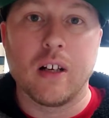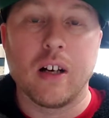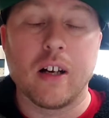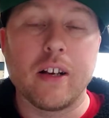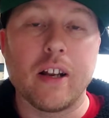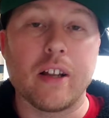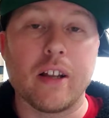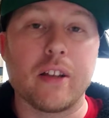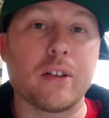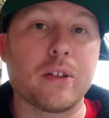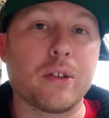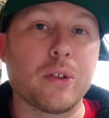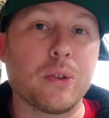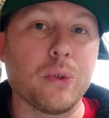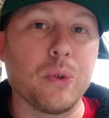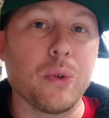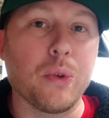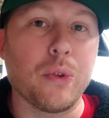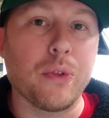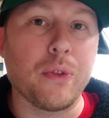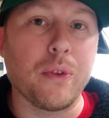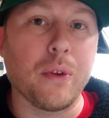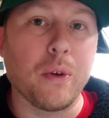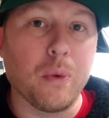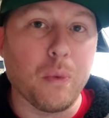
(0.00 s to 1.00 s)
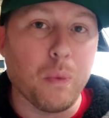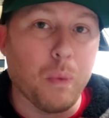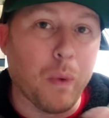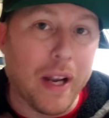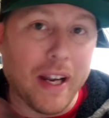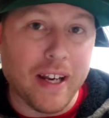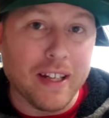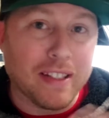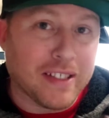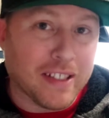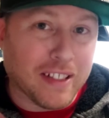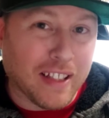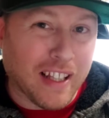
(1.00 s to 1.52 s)
Another cool
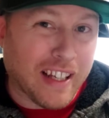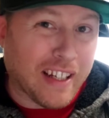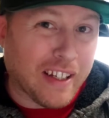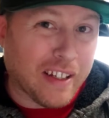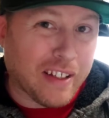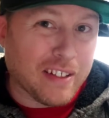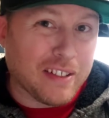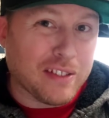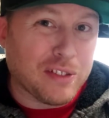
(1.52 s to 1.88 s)
way to like